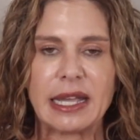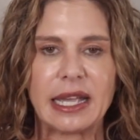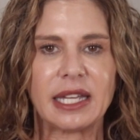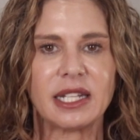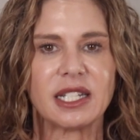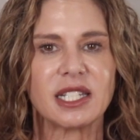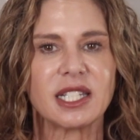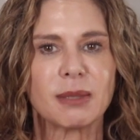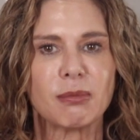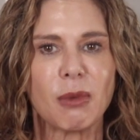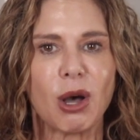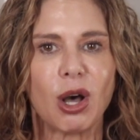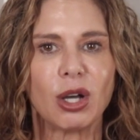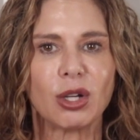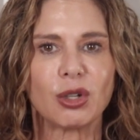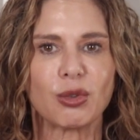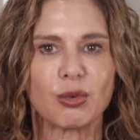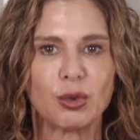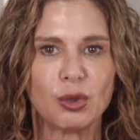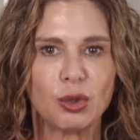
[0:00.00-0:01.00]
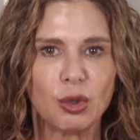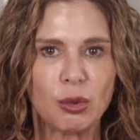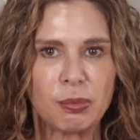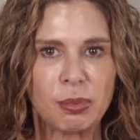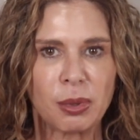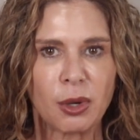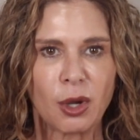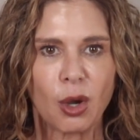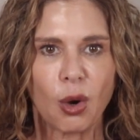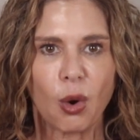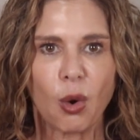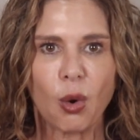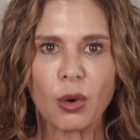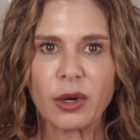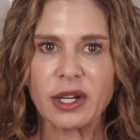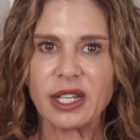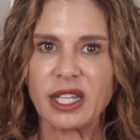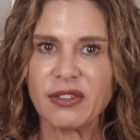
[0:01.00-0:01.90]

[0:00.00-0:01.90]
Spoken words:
in a small group, or